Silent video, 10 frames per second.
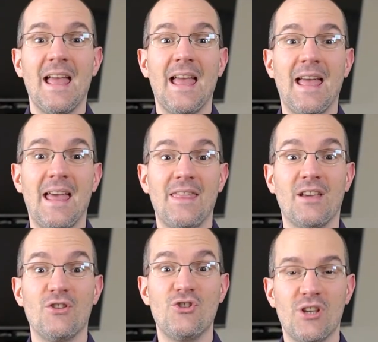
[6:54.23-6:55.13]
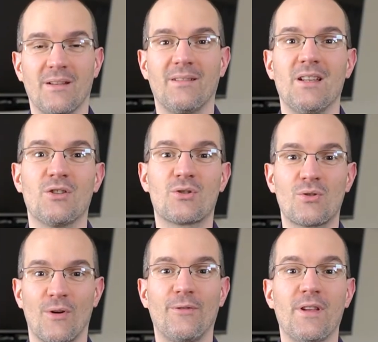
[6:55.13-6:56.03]
and generate
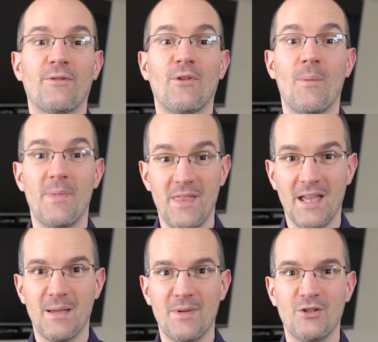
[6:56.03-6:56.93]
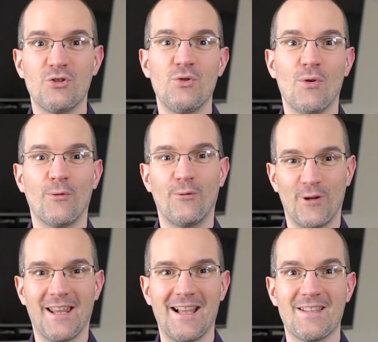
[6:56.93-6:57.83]
traffic from them to your
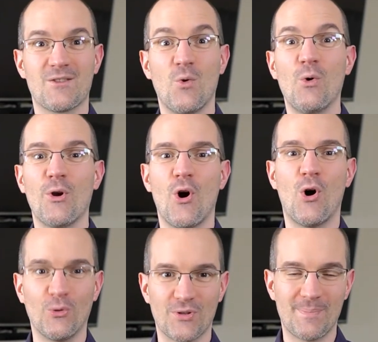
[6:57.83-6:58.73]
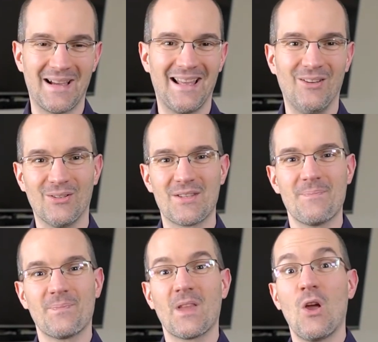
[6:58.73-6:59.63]
funnels on autopilot.
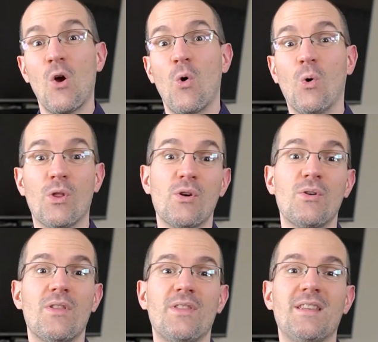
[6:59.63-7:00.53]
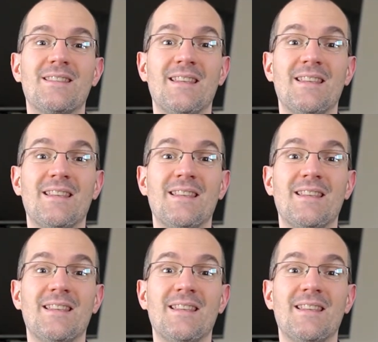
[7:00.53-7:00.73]
Although this